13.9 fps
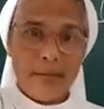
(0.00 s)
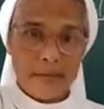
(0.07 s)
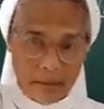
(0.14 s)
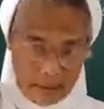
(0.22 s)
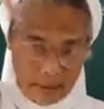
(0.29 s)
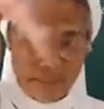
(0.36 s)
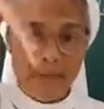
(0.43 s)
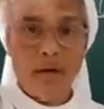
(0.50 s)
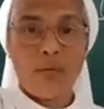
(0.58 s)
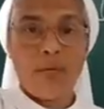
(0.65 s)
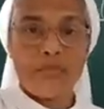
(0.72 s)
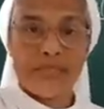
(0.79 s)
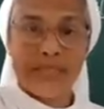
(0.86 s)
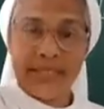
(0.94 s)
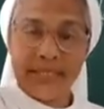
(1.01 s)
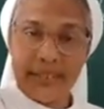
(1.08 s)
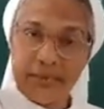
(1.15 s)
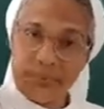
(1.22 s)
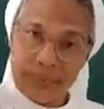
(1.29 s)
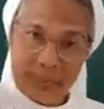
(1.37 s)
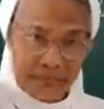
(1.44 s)
the
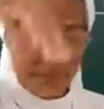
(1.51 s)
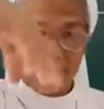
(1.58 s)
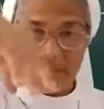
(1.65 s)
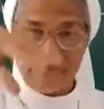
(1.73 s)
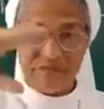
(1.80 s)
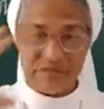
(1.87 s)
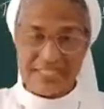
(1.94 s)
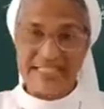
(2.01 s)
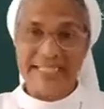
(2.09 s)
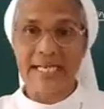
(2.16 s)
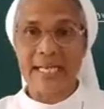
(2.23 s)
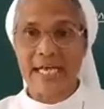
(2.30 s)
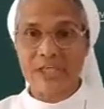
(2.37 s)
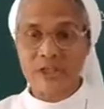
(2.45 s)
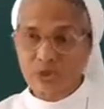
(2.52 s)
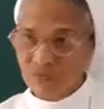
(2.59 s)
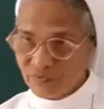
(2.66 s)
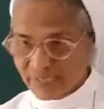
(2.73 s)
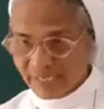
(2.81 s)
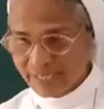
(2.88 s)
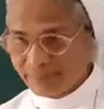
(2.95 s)
outside may be a physical act of
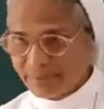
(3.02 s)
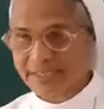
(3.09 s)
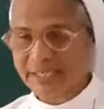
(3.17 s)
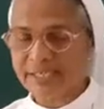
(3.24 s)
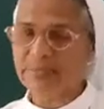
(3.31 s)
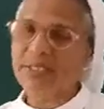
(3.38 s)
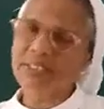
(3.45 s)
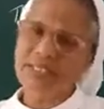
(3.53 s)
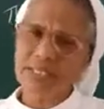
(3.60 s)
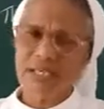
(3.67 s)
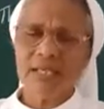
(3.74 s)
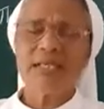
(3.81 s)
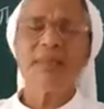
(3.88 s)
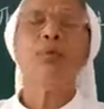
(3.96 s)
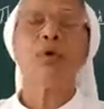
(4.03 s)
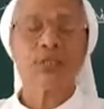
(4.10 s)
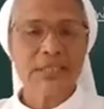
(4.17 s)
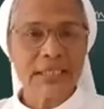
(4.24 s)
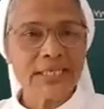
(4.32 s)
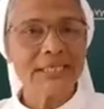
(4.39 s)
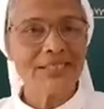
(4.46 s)
climbing. That means both
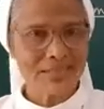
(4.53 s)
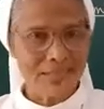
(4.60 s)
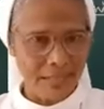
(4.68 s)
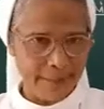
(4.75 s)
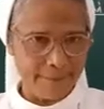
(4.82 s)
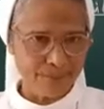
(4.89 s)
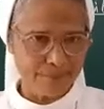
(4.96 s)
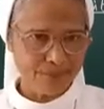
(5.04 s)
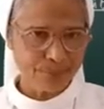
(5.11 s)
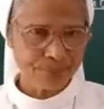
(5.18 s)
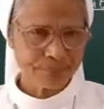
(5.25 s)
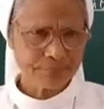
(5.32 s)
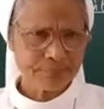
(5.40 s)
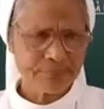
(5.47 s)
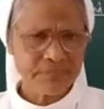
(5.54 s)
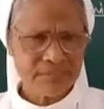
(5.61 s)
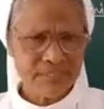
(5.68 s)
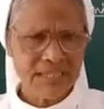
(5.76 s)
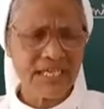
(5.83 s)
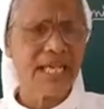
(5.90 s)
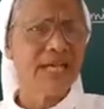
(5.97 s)
are the same.
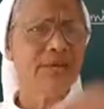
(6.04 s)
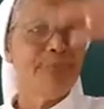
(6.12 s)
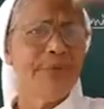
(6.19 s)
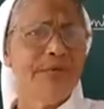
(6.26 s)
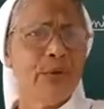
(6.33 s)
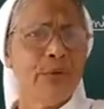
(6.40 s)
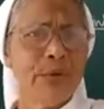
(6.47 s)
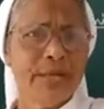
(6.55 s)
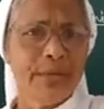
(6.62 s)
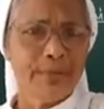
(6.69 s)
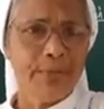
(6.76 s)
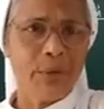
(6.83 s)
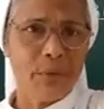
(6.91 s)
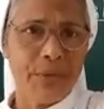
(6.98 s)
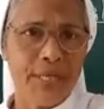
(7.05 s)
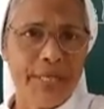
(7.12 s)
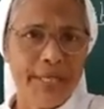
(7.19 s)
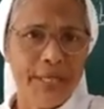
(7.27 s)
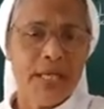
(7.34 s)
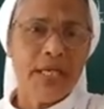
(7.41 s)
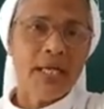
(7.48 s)
Climbing on a
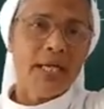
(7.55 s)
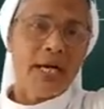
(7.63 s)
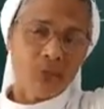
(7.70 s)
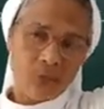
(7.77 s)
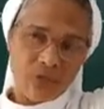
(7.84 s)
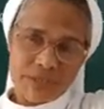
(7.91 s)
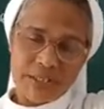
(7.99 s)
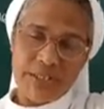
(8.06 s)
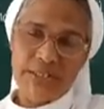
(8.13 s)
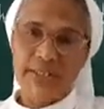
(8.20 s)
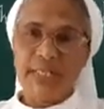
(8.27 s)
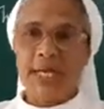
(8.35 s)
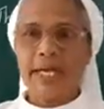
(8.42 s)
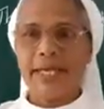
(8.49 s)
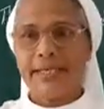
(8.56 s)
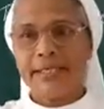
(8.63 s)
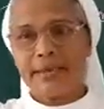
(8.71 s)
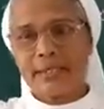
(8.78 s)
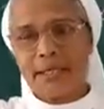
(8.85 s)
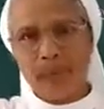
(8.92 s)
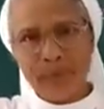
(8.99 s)
mountain outside and
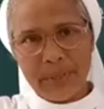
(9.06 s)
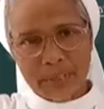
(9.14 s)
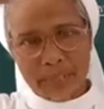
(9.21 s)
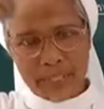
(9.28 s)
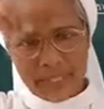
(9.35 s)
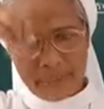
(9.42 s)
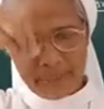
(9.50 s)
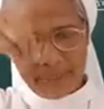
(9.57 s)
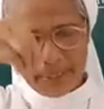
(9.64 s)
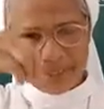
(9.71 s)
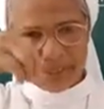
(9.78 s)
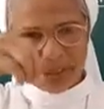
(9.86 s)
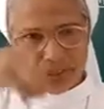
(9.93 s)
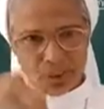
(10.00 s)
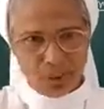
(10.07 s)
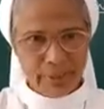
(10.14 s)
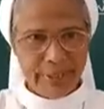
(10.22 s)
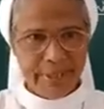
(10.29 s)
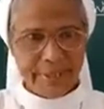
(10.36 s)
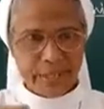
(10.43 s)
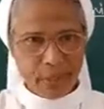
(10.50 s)
climbing,
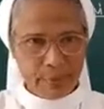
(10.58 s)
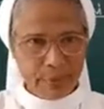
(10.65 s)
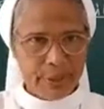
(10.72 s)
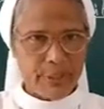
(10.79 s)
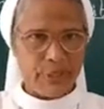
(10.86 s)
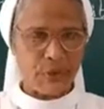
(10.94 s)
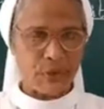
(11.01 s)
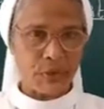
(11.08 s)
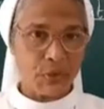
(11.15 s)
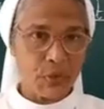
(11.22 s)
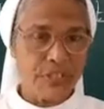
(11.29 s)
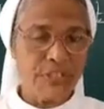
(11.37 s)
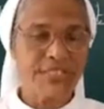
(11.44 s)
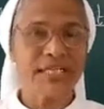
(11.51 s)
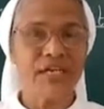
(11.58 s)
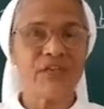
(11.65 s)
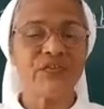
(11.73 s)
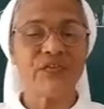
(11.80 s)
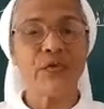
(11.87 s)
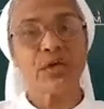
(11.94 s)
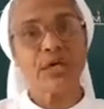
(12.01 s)
going down into your own
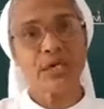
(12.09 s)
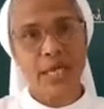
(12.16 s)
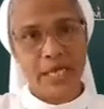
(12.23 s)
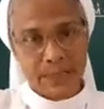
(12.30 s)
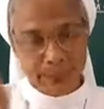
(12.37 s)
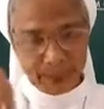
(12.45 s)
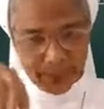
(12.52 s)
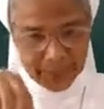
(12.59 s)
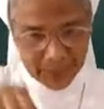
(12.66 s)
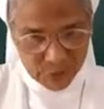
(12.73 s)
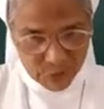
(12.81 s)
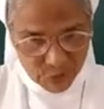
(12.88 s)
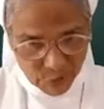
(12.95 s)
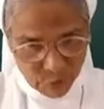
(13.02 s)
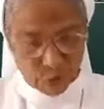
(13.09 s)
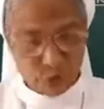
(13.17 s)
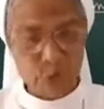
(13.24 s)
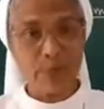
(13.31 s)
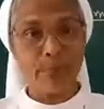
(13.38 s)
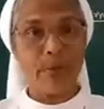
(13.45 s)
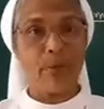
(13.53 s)
self, or climbing to
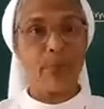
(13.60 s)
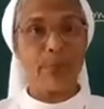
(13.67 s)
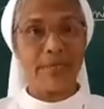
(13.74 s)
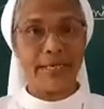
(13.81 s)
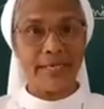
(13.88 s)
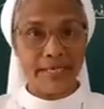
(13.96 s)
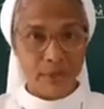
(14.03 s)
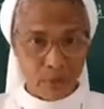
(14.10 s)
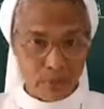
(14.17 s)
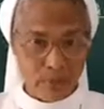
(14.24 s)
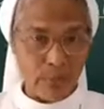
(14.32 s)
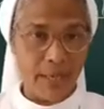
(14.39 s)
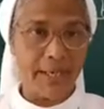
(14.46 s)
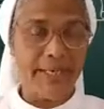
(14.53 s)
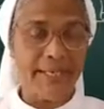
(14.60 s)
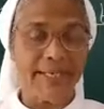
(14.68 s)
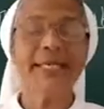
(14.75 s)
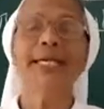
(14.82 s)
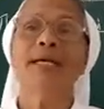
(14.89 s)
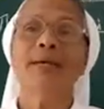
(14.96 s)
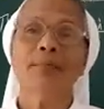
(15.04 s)
your mountain, your
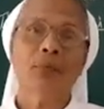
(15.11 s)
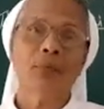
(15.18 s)
mind,